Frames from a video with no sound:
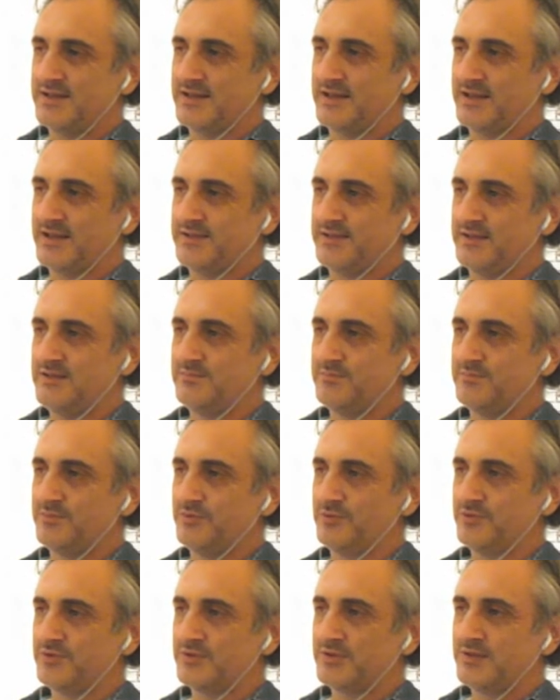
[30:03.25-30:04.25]
seen at the
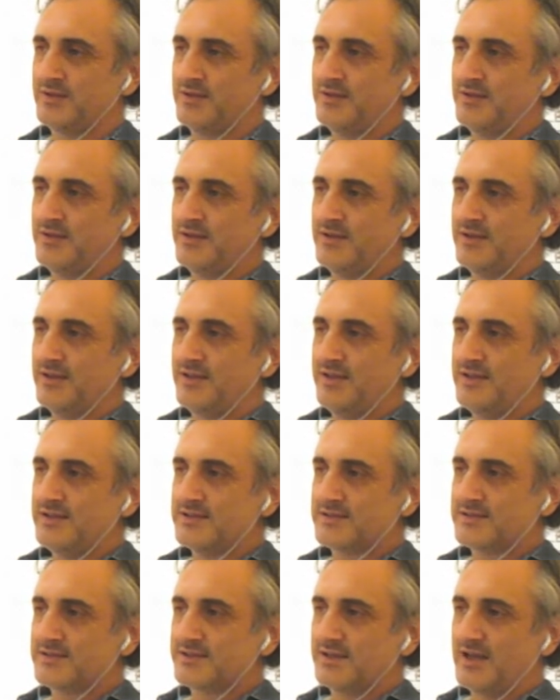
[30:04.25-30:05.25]
input
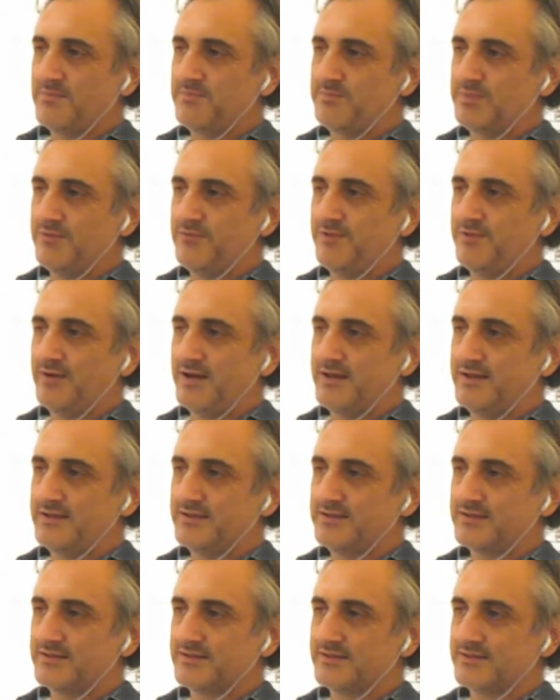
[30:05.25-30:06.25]
is
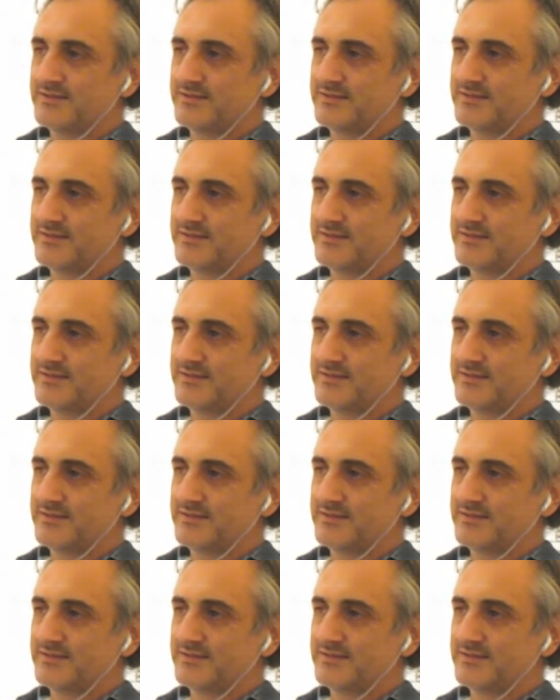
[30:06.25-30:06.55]
amplified